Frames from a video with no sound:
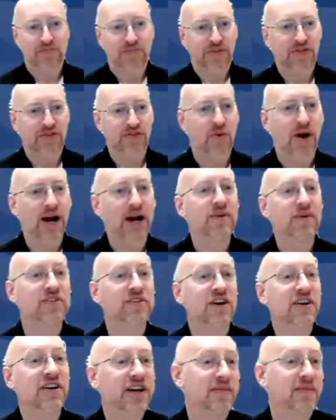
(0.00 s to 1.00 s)
So why are we
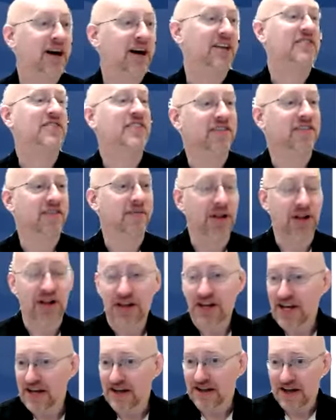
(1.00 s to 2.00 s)
talking about
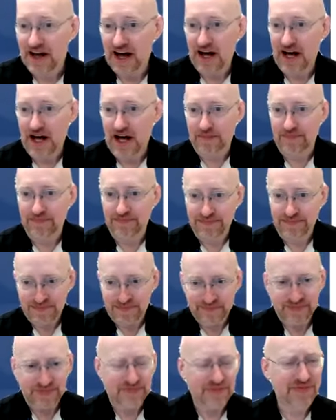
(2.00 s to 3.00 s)
accessibility?
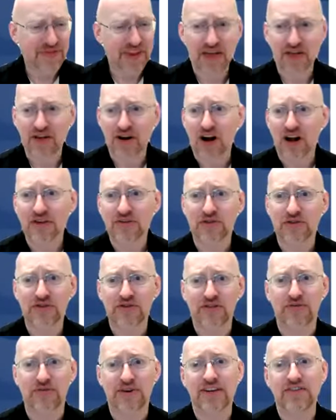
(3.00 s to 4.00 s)
There are all
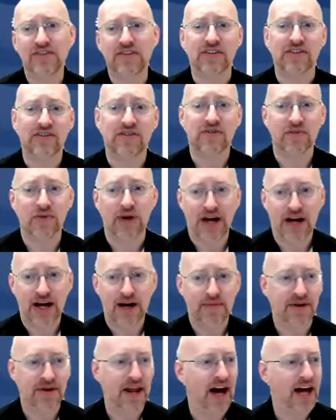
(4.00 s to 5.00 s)
sorts of reasons.
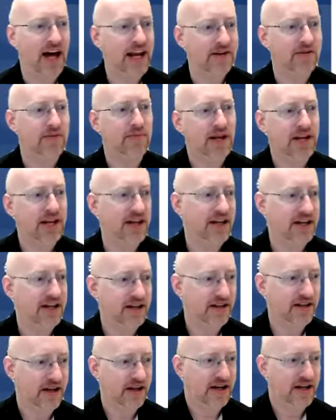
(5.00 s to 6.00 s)
Not
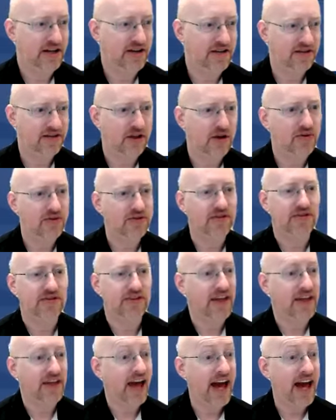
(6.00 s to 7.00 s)
everybody discloses
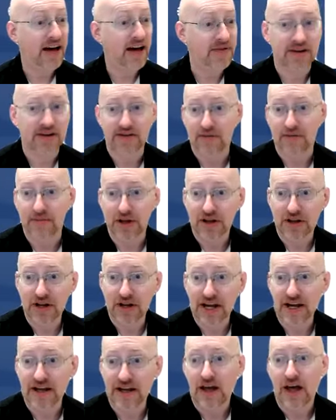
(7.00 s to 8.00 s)
that they have a
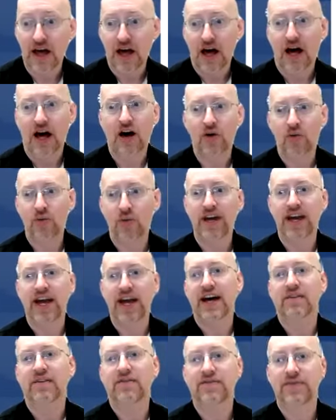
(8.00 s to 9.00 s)
disability. We
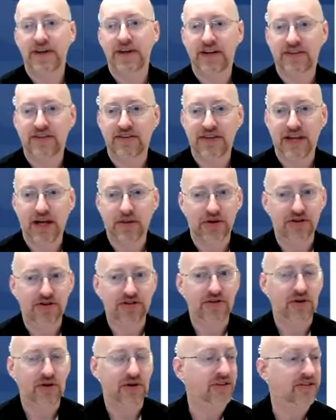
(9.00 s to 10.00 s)
have disabled
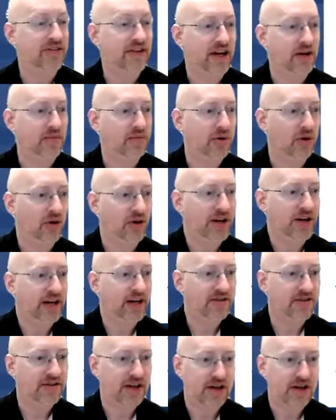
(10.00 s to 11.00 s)
students and
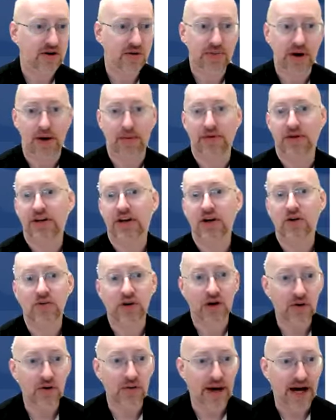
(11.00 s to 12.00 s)
employees you probably don't
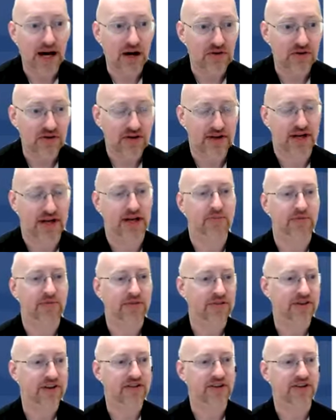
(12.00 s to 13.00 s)
know about.
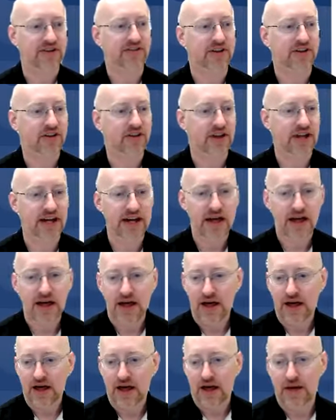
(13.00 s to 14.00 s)
Statistically,
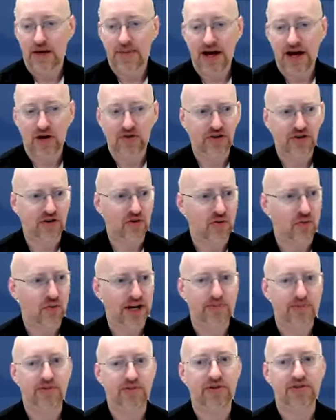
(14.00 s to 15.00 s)
about
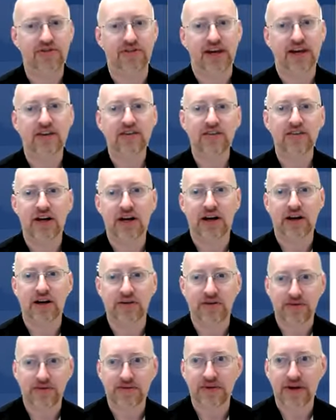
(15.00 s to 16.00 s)
20%
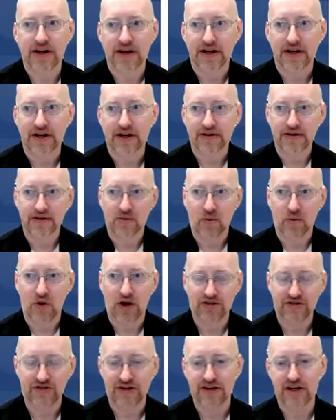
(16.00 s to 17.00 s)
of
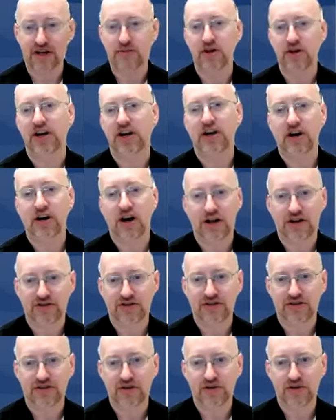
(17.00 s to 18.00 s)
Washington Community
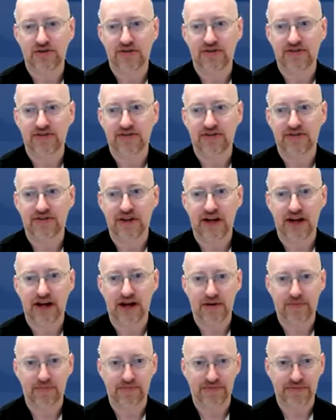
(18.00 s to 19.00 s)
College students
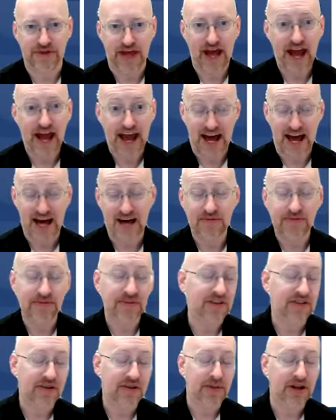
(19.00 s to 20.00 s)
have
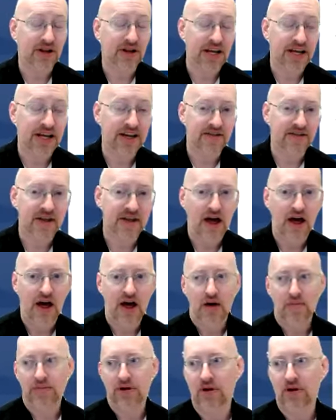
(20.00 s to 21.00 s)
disabilities,
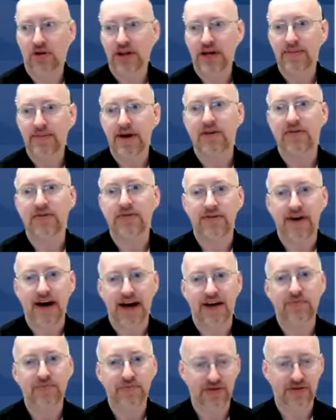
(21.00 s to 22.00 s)
but only about
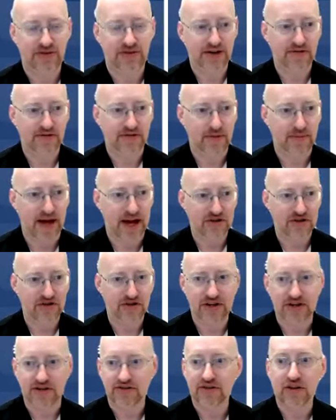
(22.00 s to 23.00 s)
5% of them
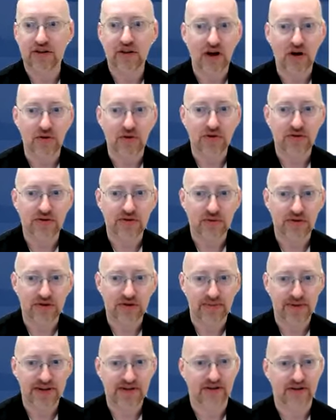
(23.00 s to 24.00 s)
actually disclose,
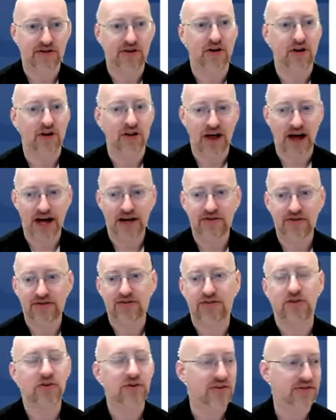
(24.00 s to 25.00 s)
which means there are a lot of
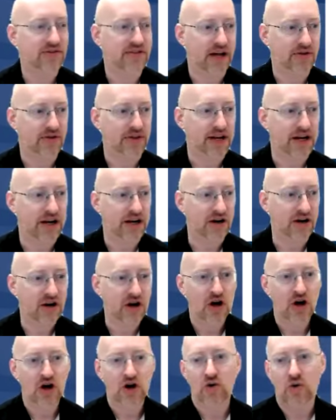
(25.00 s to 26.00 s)
students out there
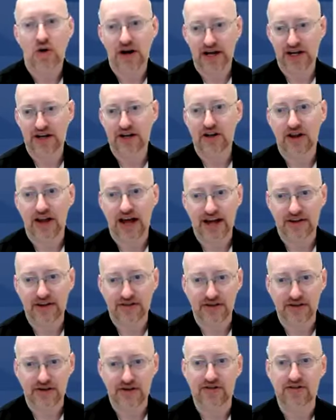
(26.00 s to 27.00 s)
who are in
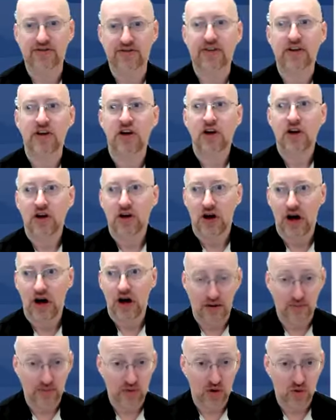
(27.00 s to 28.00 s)
classes,
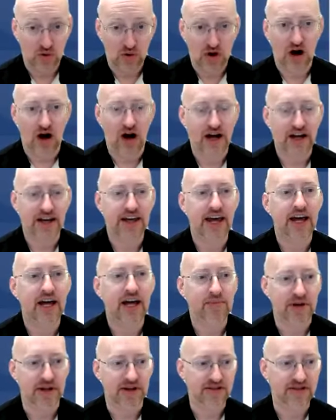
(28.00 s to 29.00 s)
who are on
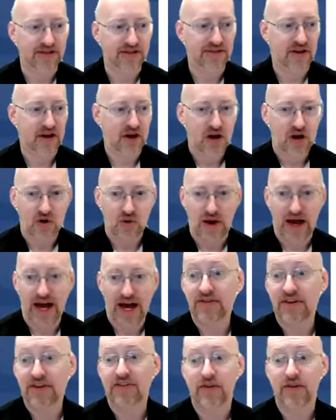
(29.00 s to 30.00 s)
campus, who
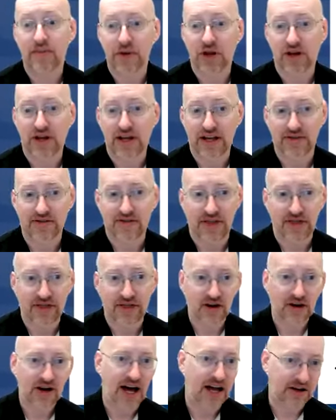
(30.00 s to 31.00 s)
have disabilities that
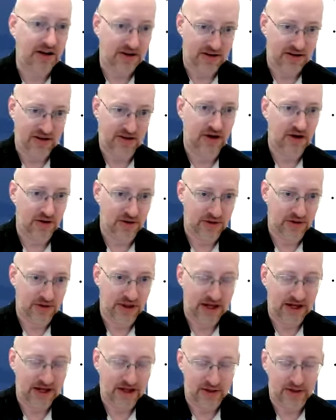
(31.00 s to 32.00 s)

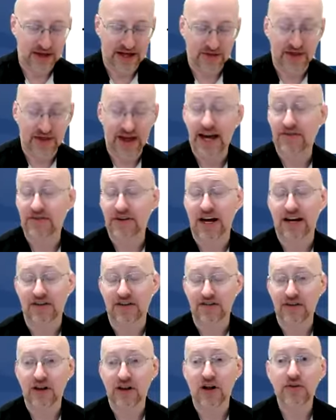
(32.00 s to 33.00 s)
that they have not
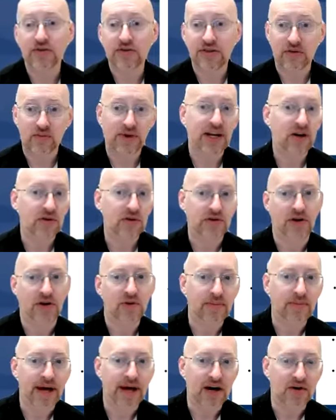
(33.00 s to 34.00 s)
disclosed that we don't
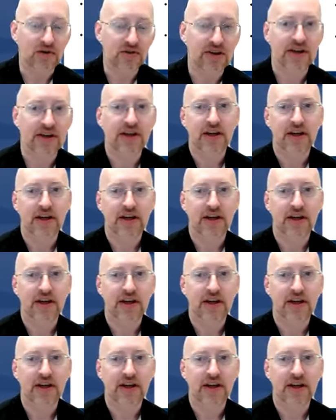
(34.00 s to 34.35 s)
know about.